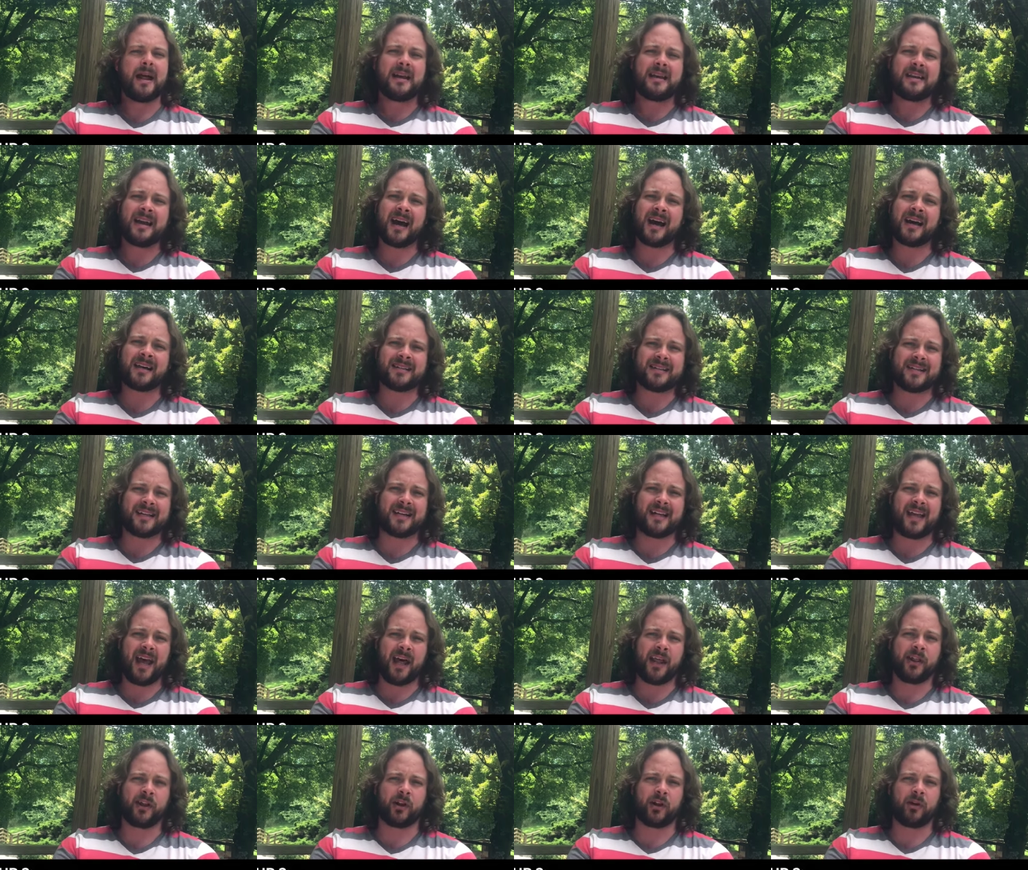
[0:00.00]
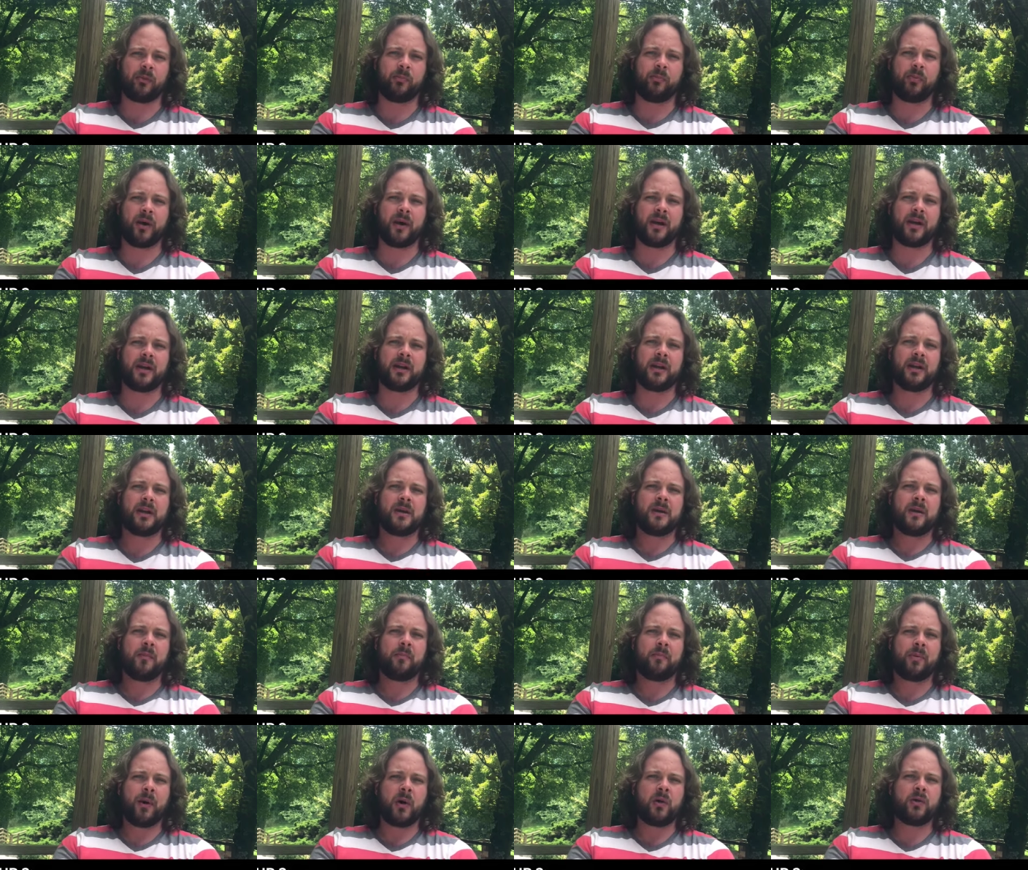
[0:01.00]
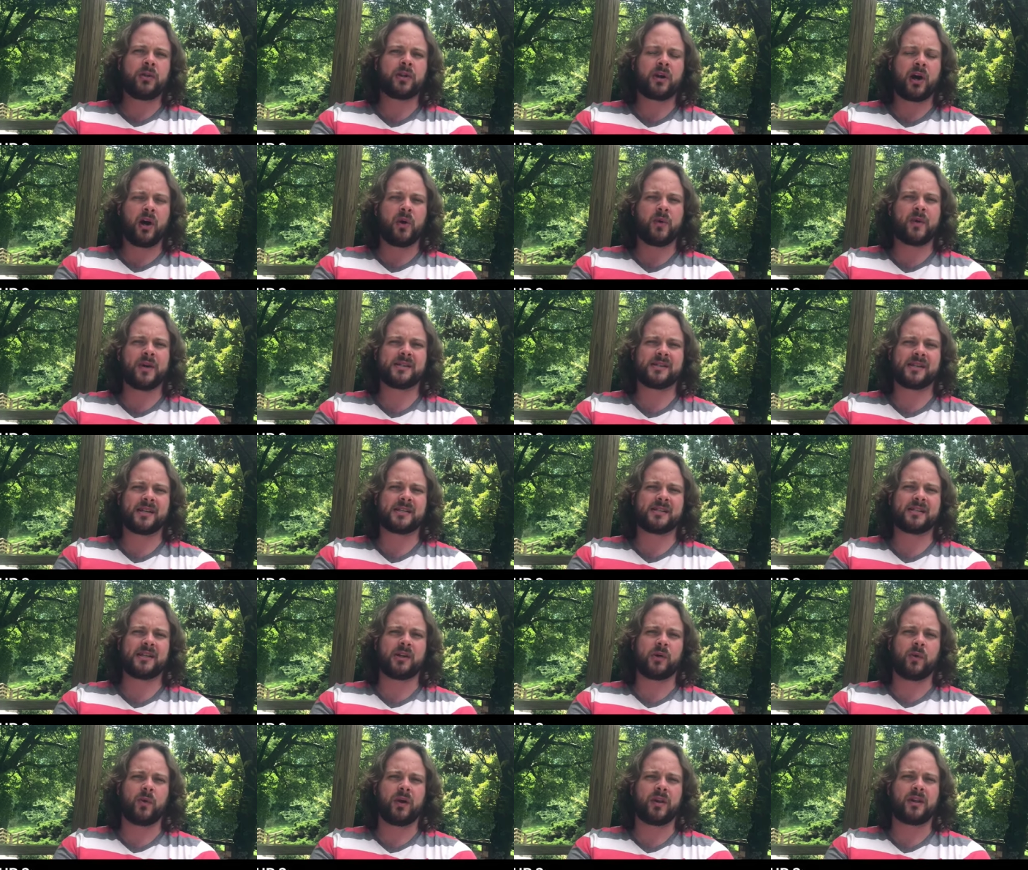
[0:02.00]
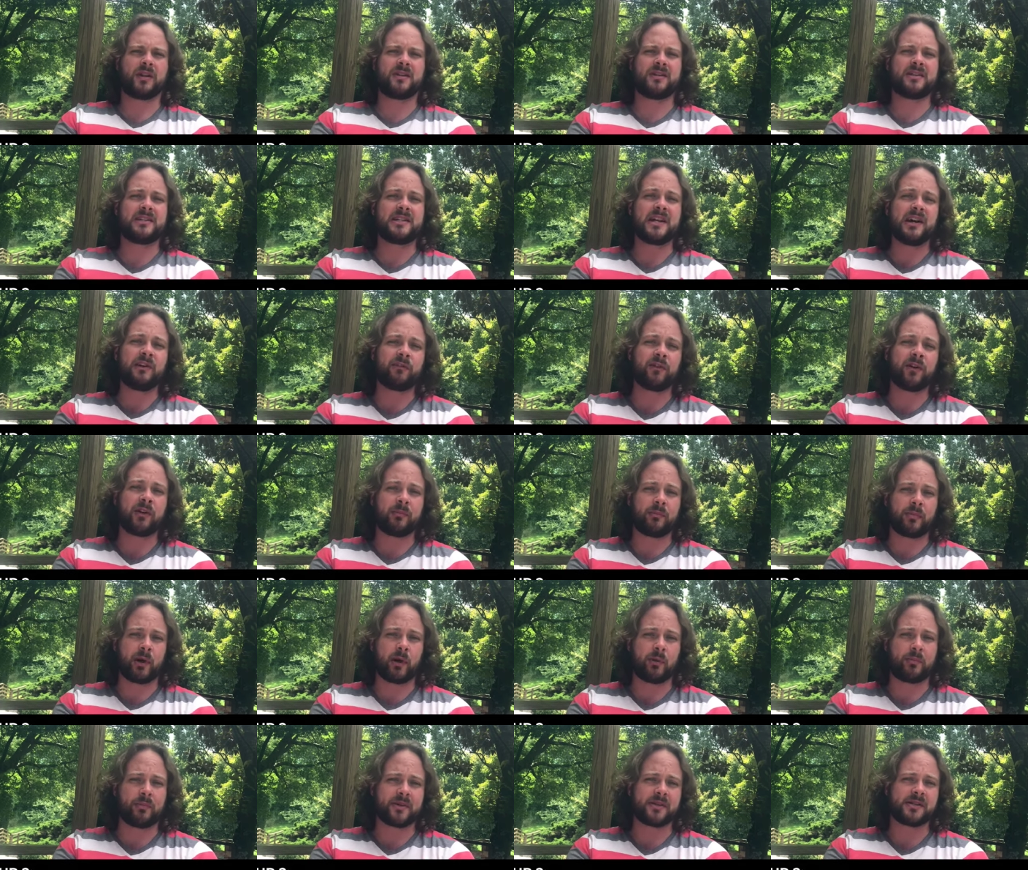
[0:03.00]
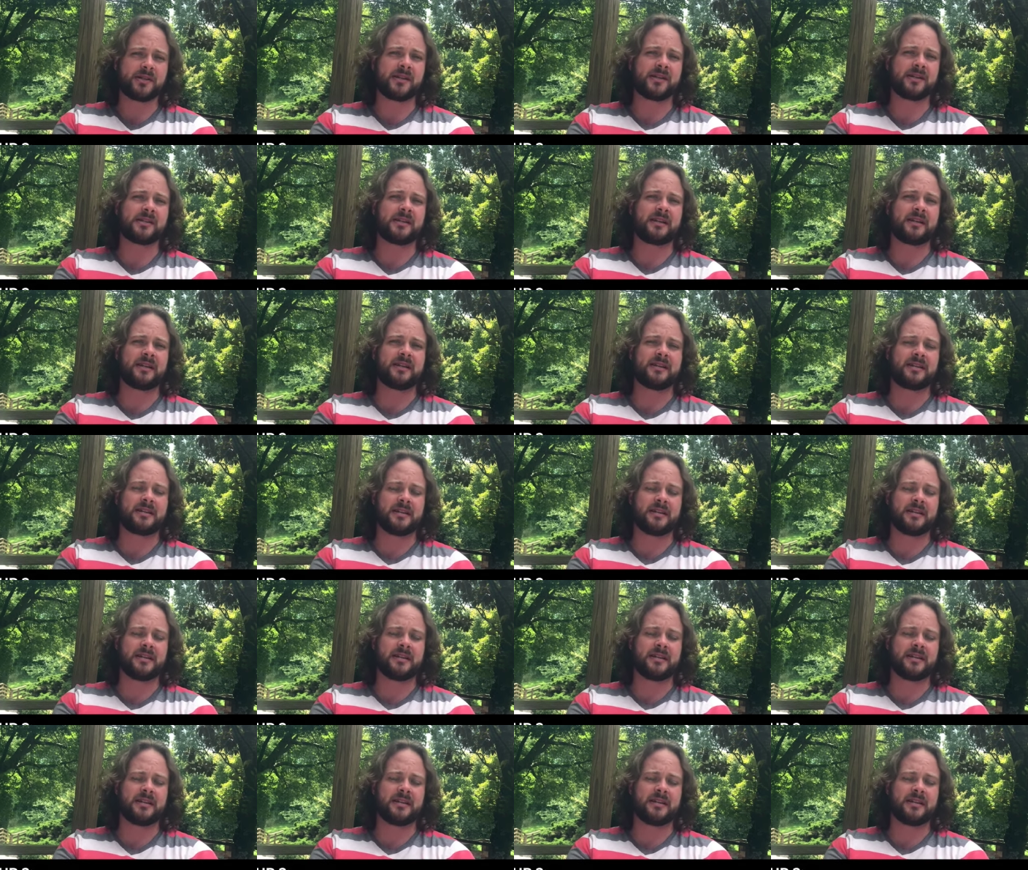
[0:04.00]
Not together, but both coexisting with different purposes and